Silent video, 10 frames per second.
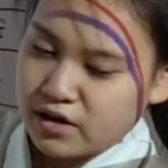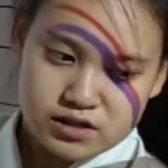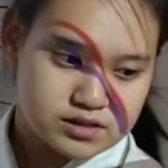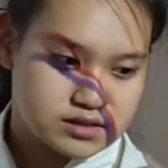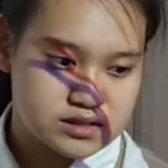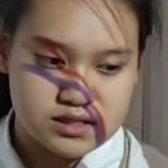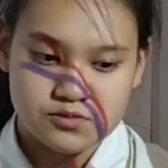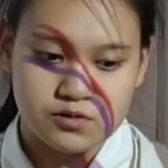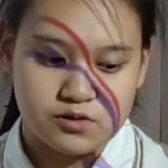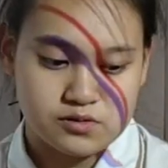And Singjin
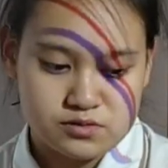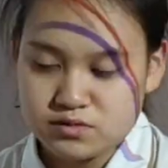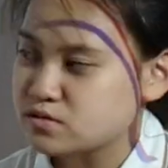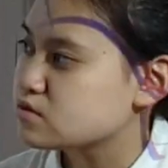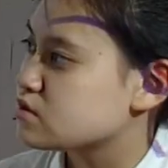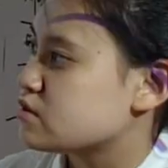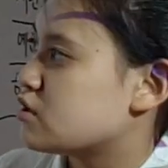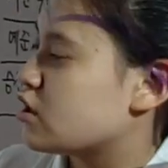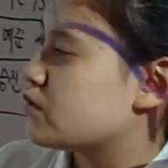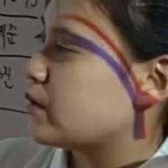will
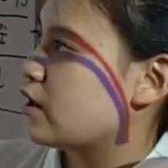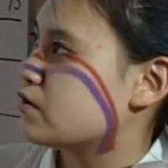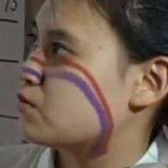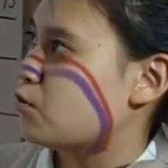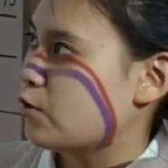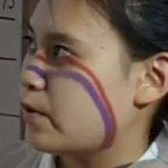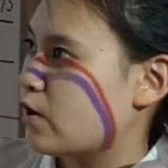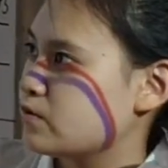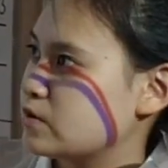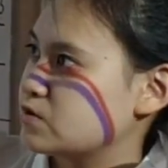talk about more
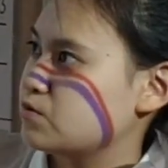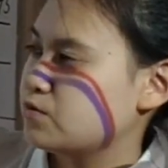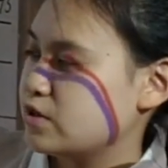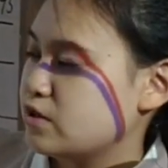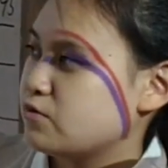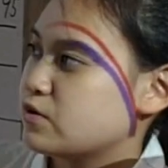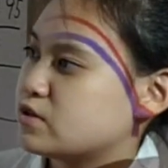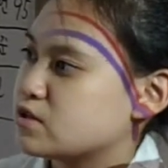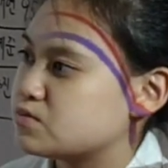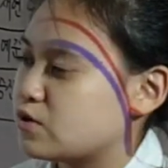problems dealing with
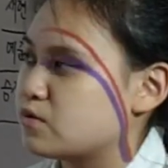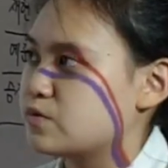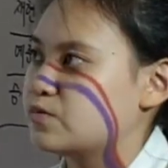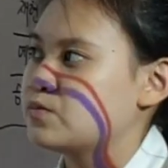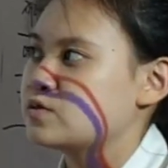this problem.